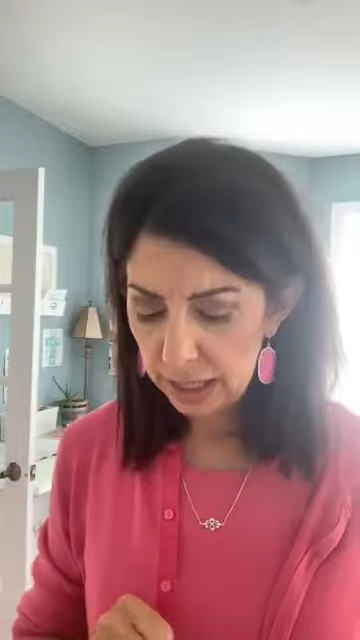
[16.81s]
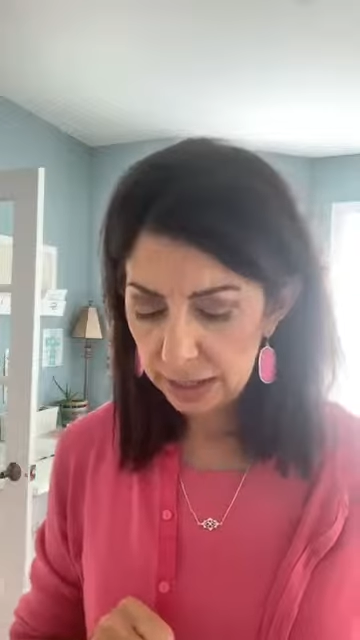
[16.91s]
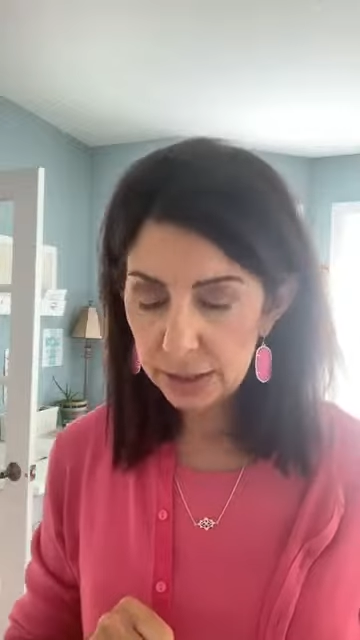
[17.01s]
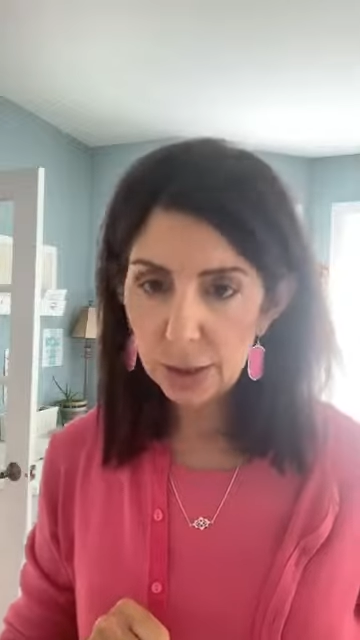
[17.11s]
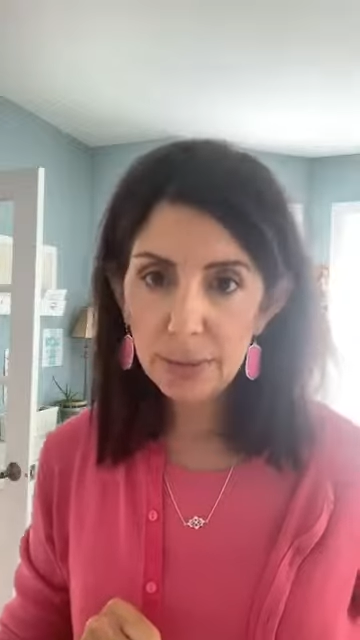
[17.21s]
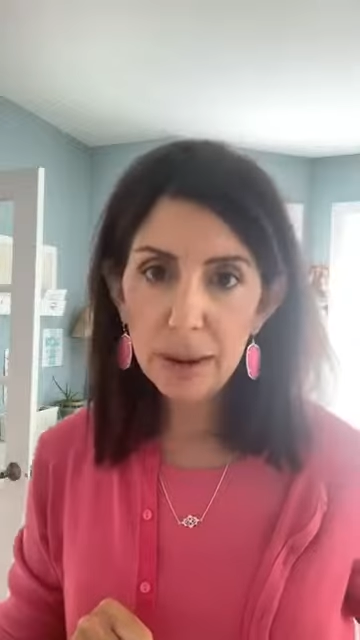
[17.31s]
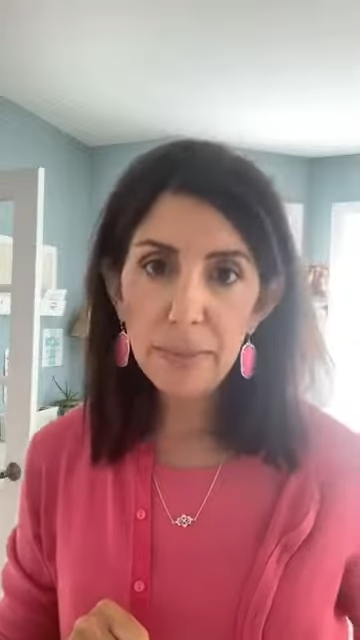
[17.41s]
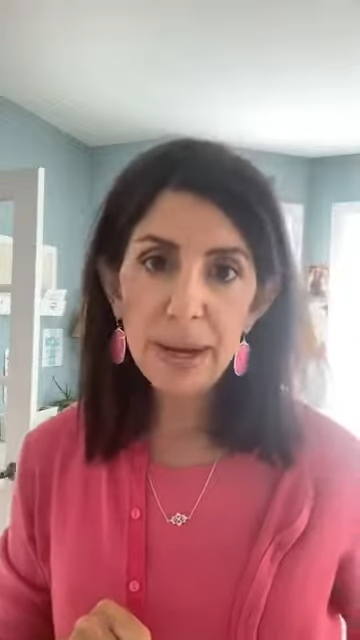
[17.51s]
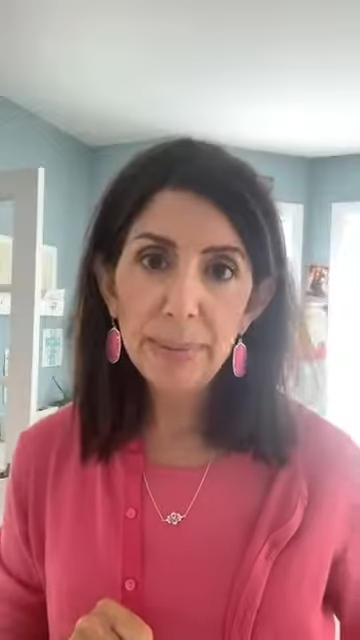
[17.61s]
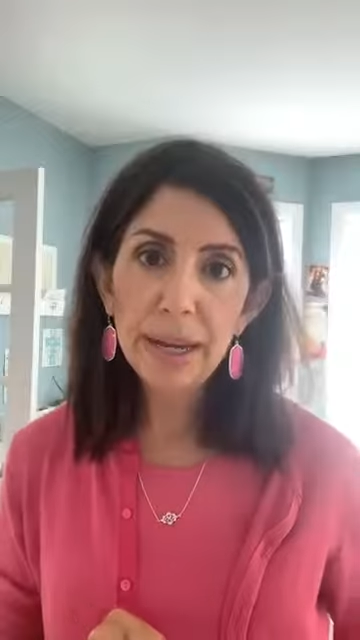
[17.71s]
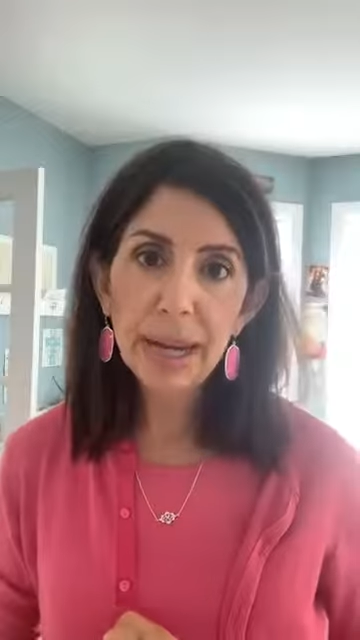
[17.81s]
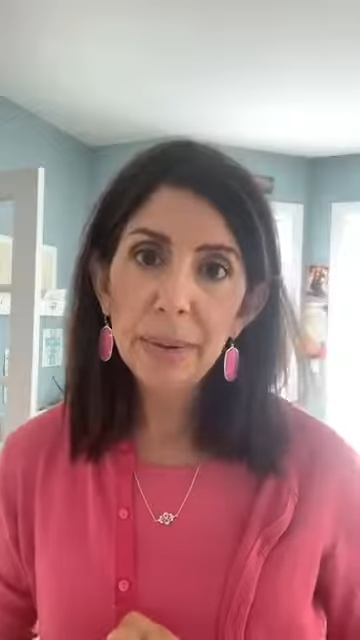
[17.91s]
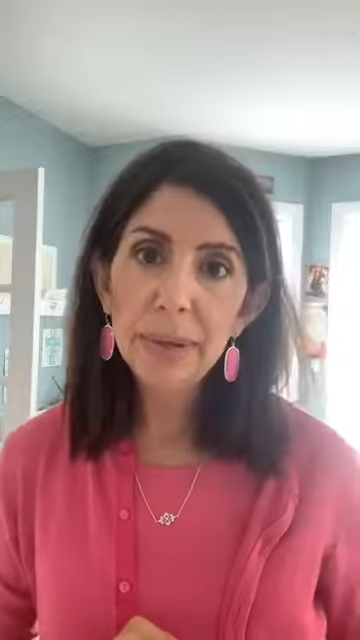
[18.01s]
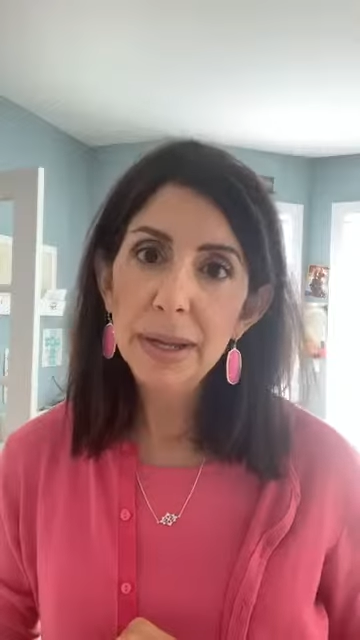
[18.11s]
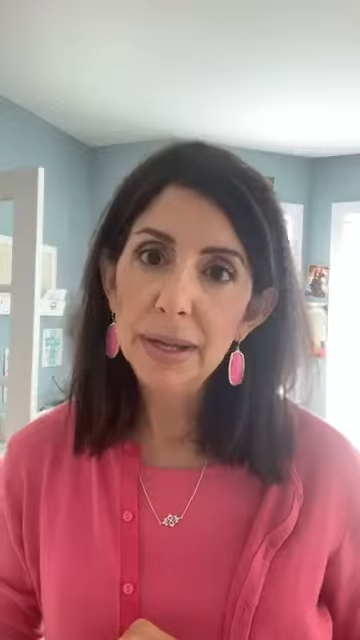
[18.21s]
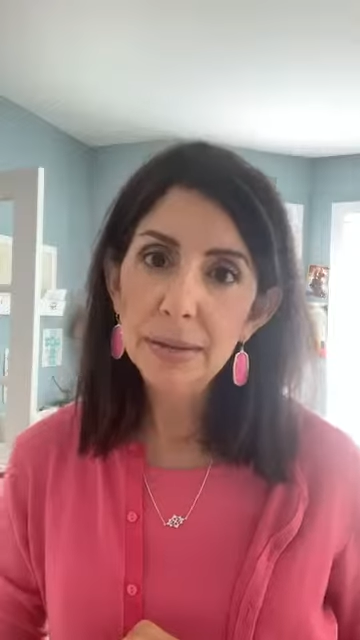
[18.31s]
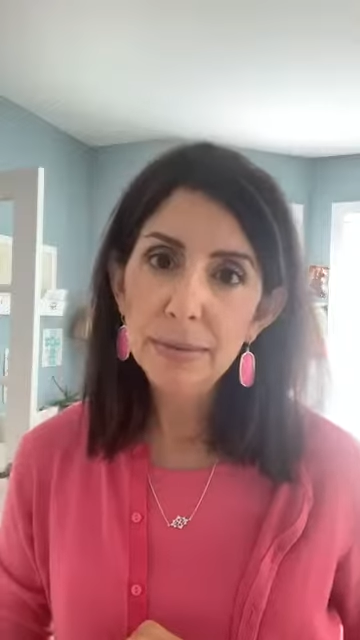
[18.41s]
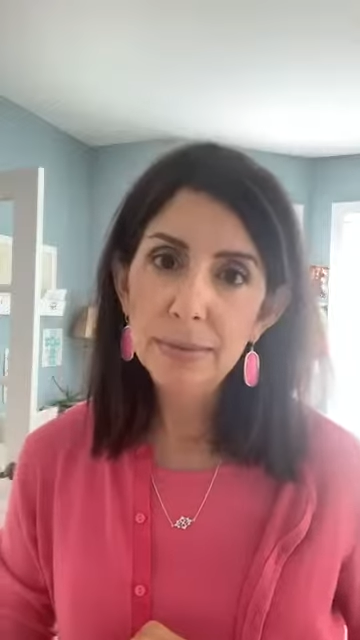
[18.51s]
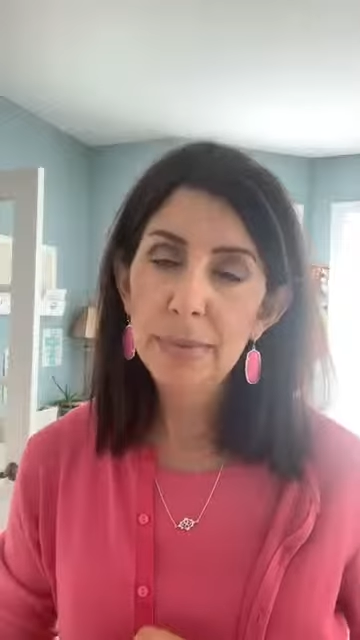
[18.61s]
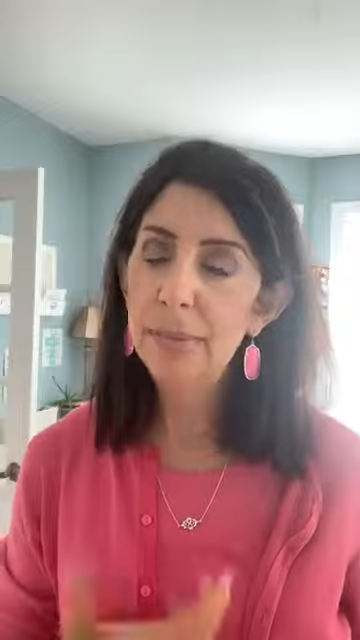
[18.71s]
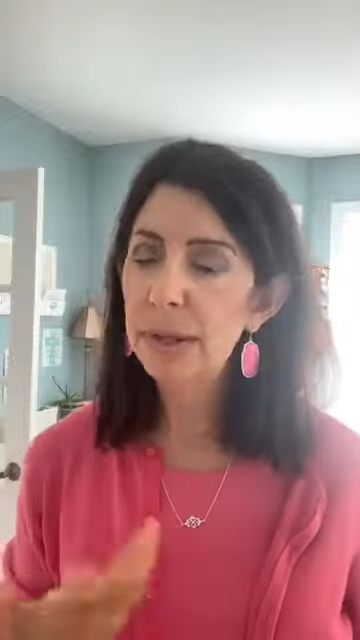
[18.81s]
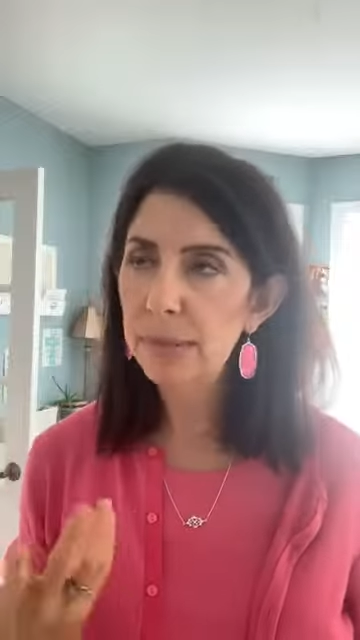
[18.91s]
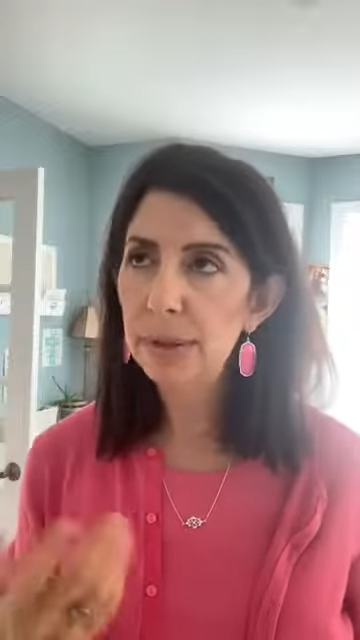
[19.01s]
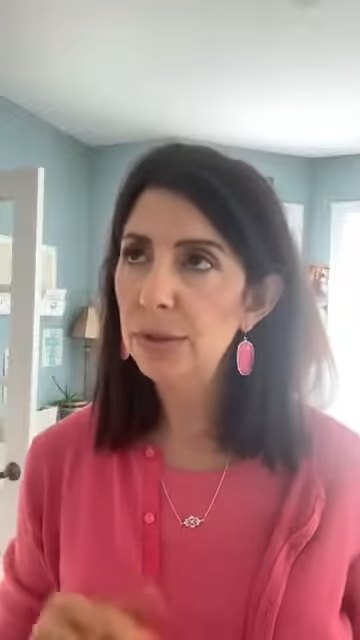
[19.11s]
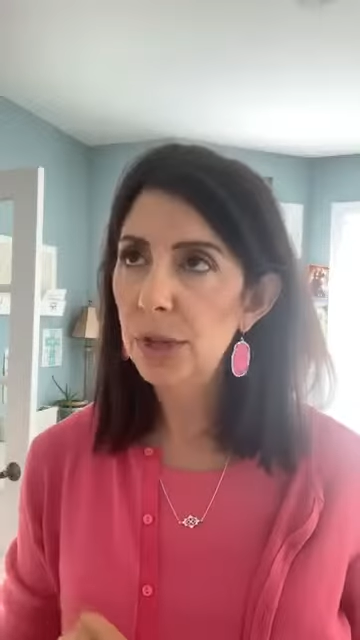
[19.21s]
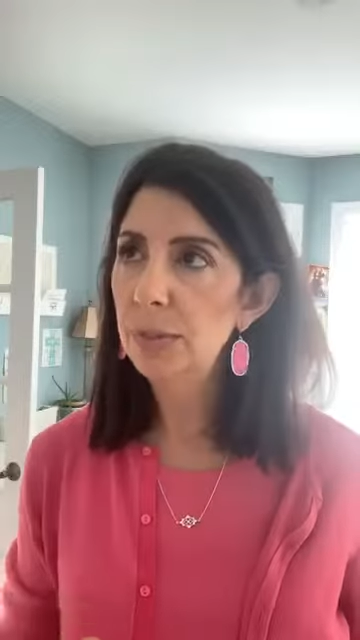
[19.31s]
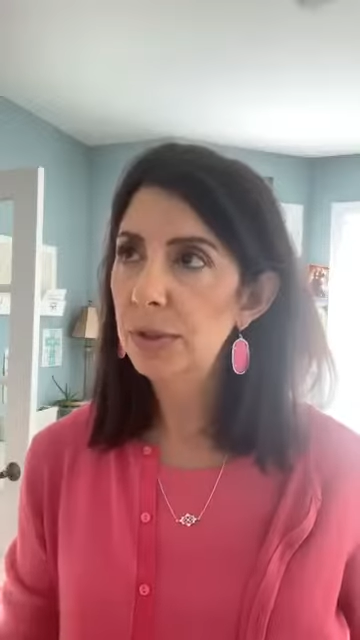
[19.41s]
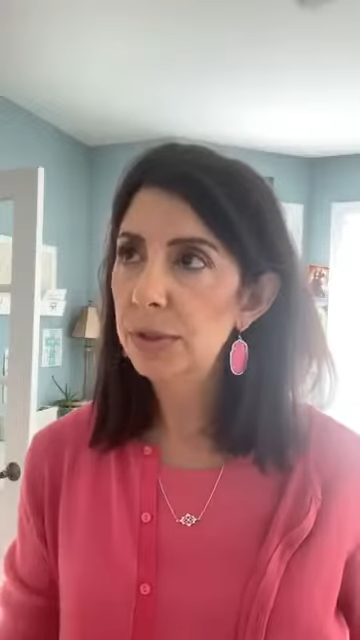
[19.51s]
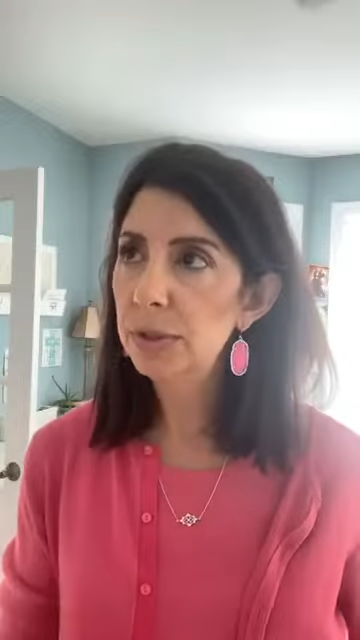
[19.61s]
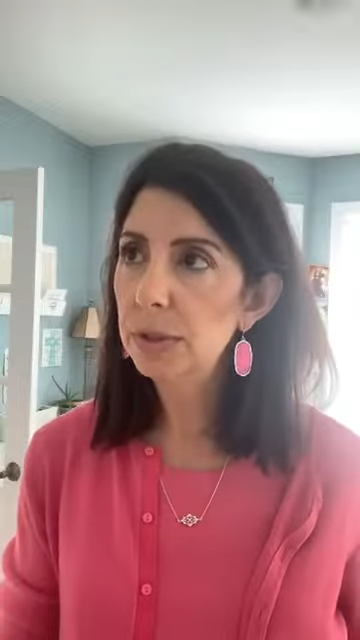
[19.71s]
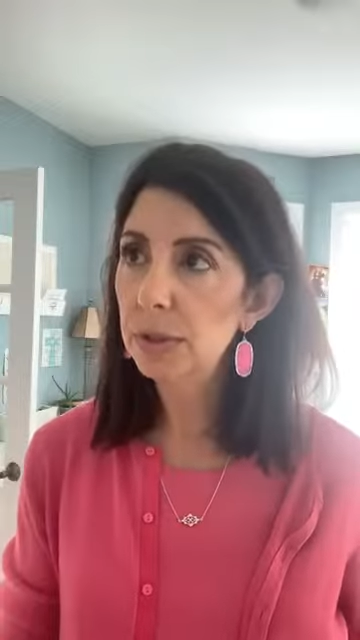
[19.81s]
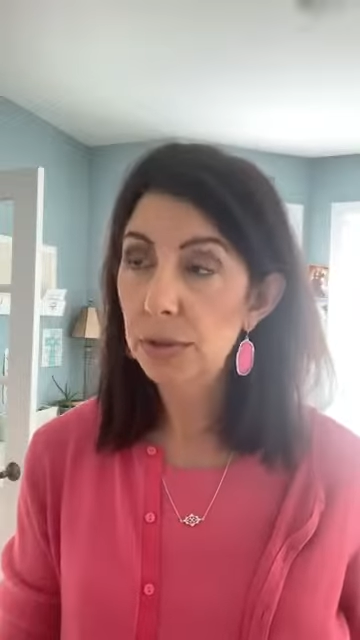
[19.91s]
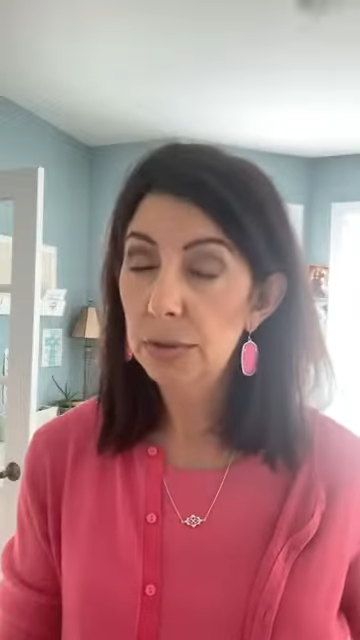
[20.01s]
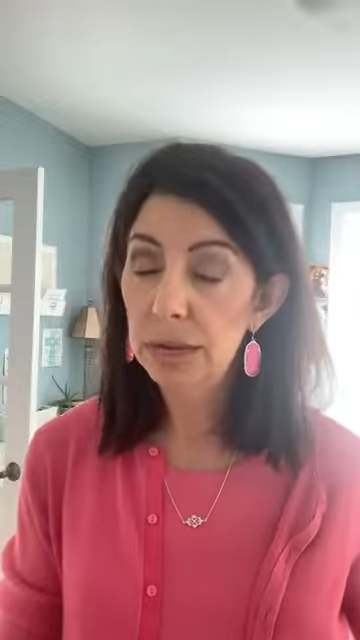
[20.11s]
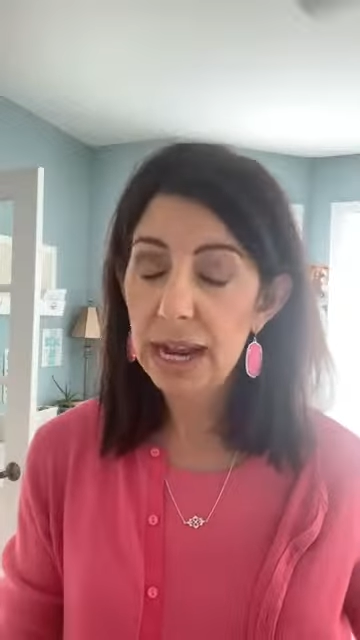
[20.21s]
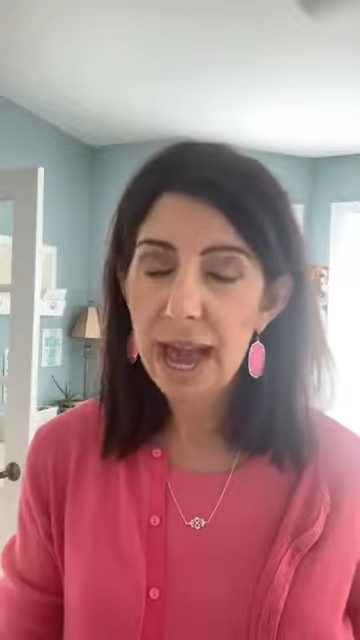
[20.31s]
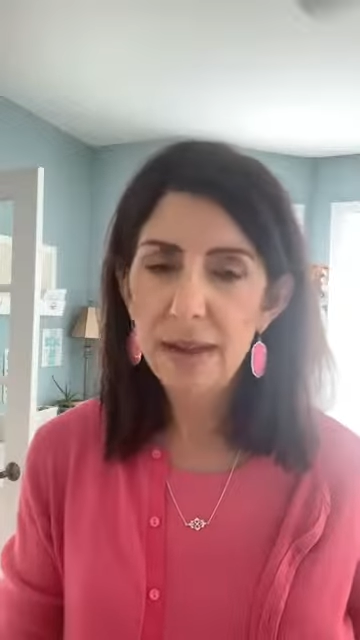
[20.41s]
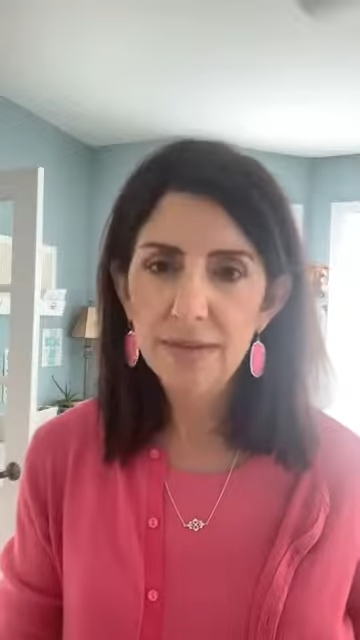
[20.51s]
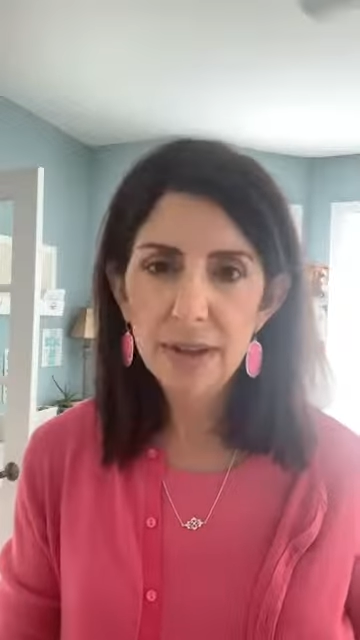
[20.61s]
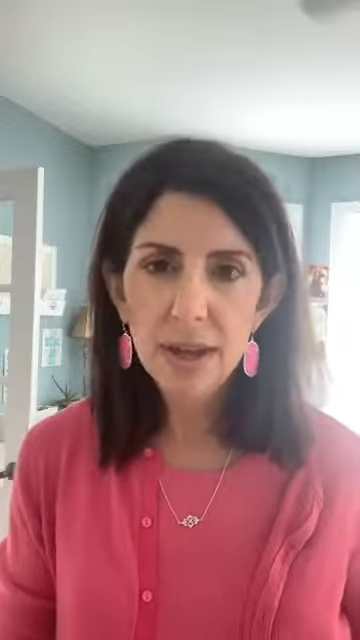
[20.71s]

And so my baby came in, my baby who's 3.5,